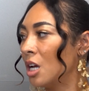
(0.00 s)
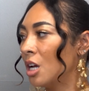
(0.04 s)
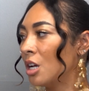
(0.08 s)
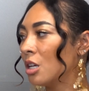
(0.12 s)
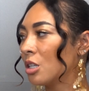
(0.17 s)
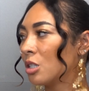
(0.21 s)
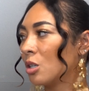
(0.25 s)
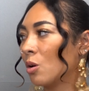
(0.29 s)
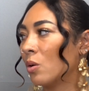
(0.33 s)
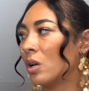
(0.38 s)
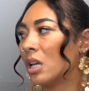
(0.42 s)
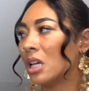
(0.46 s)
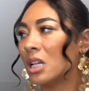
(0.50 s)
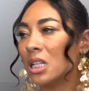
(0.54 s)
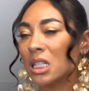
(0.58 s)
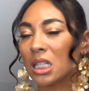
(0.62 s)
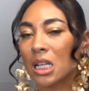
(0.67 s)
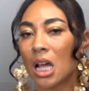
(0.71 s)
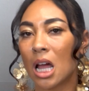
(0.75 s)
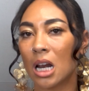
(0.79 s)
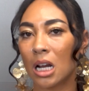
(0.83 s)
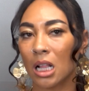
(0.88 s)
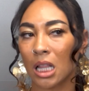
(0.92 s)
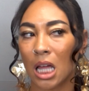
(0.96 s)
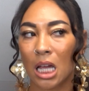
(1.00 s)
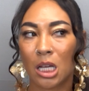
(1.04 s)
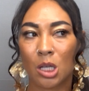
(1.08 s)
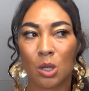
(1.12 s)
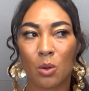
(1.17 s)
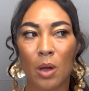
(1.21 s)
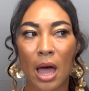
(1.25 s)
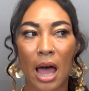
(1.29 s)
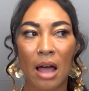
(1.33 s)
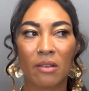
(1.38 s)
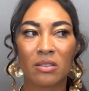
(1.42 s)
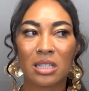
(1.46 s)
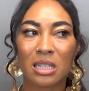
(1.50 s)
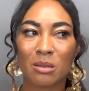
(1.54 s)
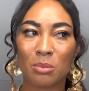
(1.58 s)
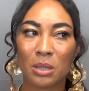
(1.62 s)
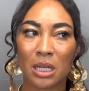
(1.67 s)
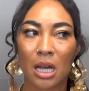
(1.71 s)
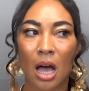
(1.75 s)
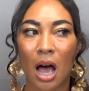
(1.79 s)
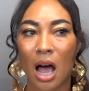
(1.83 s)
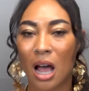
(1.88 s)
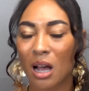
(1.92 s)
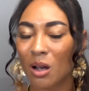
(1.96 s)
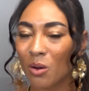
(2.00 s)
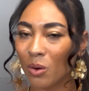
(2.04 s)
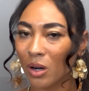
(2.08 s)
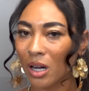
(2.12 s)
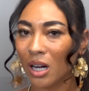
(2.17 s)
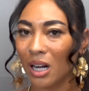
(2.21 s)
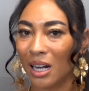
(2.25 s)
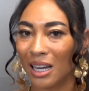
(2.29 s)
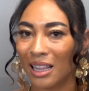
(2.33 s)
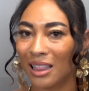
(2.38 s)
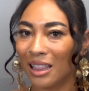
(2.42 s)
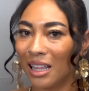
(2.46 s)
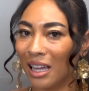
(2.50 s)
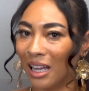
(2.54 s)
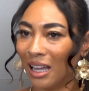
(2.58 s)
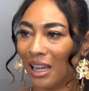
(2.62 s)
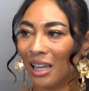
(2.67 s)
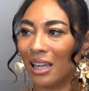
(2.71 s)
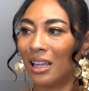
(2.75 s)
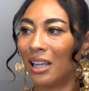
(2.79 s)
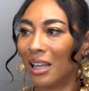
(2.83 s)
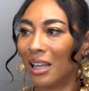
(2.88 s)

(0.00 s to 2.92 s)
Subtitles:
So it is kind of like you have to be awkward and like...